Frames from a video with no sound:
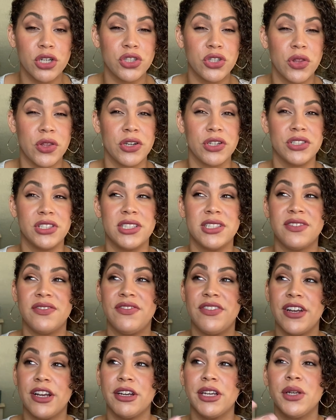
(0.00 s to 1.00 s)
so there's this
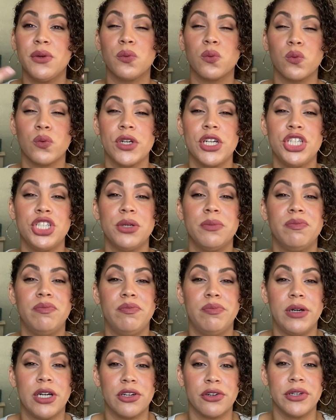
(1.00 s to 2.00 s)
very rich,
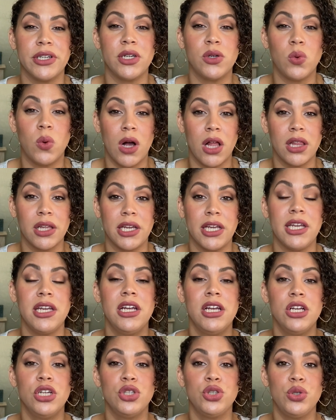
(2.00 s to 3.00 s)
buttery quality
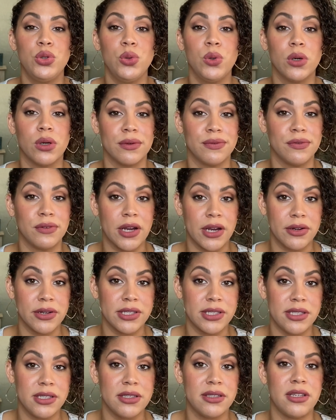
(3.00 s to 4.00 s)
to her
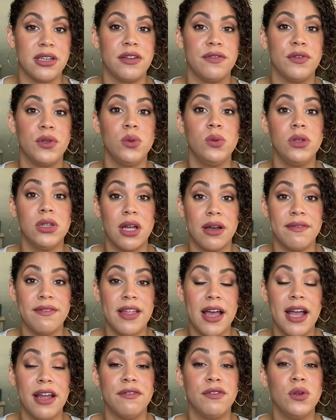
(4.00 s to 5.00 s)
fragrances. And if you love
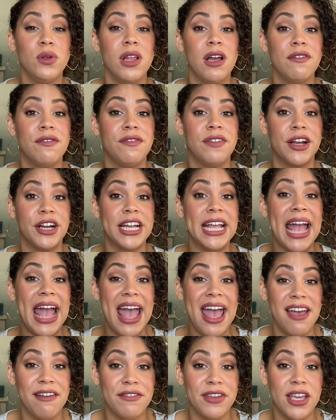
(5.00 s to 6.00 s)
that, if you love very
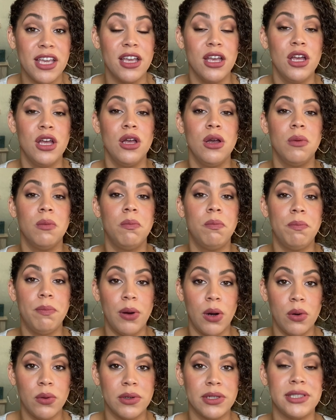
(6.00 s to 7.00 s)
heavy,
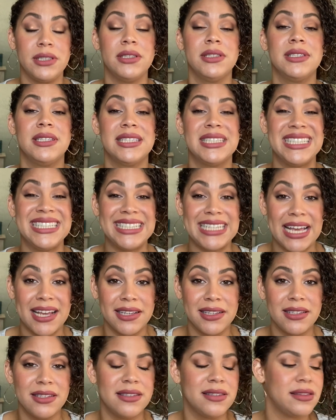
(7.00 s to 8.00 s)
potent
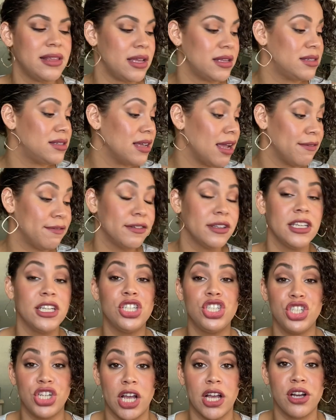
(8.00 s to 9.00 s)
scents, then definitely
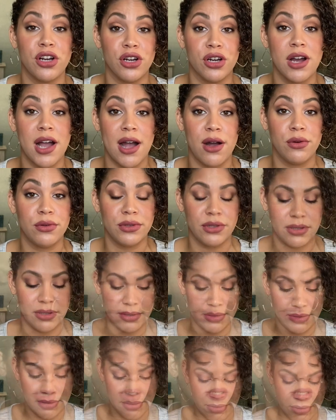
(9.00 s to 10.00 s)
check her out.
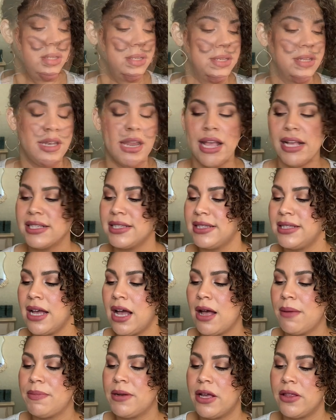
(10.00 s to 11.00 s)
Next
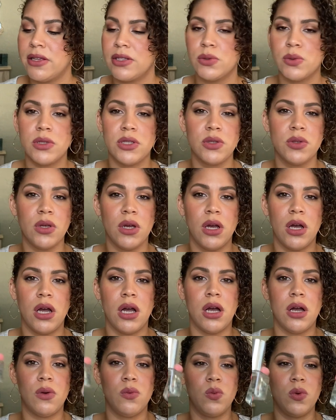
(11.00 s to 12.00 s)
up, now this one's
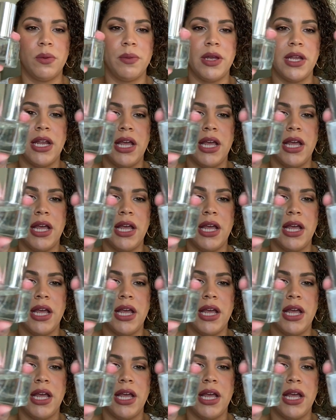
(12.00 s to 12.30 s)
a woman